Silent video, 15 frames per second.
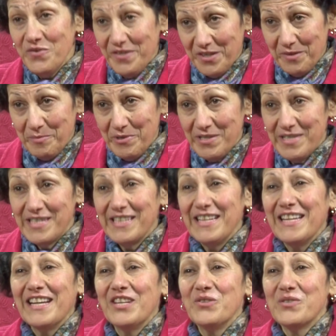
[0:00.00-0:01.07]
therapist,
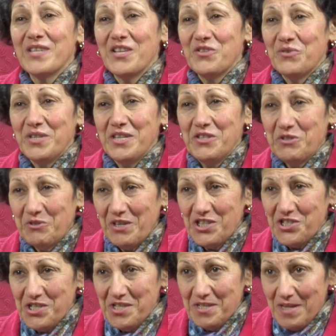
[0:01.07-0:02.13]
and I do sensory
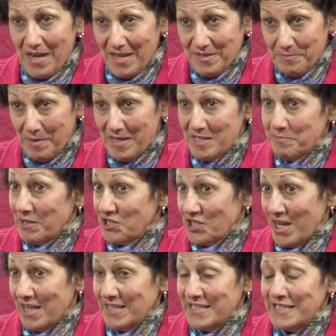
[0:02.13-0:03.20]
integration as my
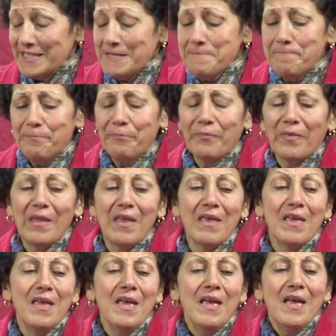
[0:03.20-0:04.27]
specialty.
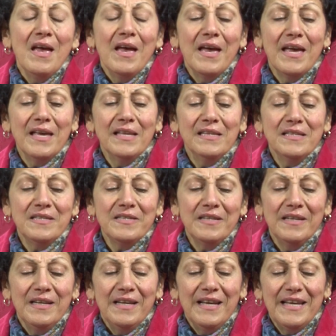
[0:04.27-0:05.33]
And
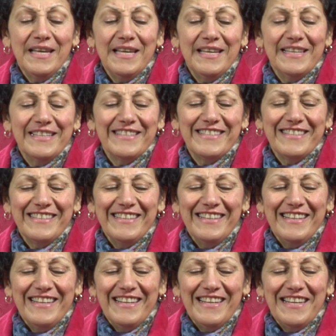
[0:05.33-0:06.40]
it
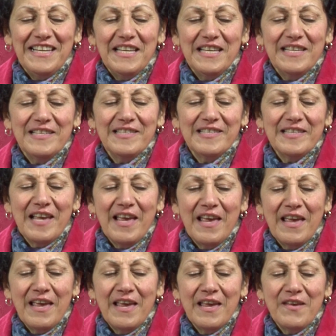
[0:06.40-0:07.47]
is
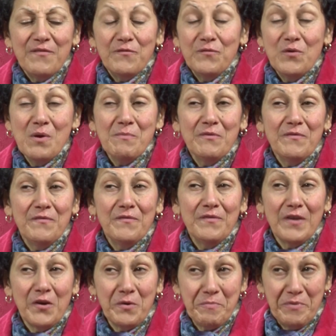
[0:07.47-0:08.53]
a form of
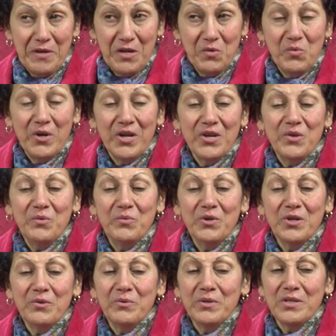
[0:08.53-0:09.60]
therapy where you
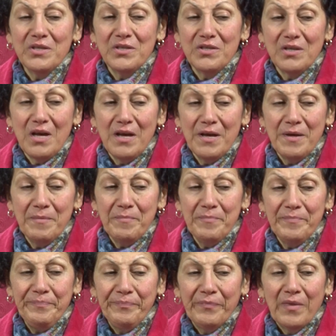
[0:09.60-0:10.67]
work with
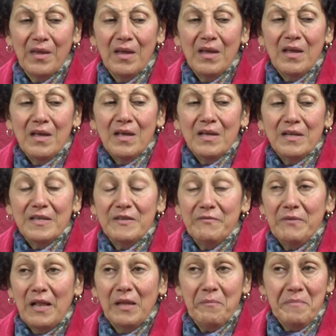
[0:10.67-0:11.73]

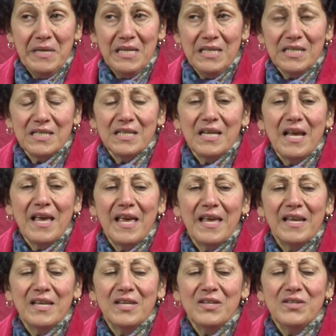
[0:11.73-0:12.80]
development
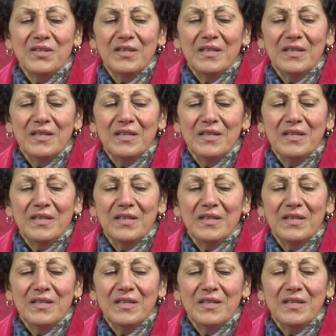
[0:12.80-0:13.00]
and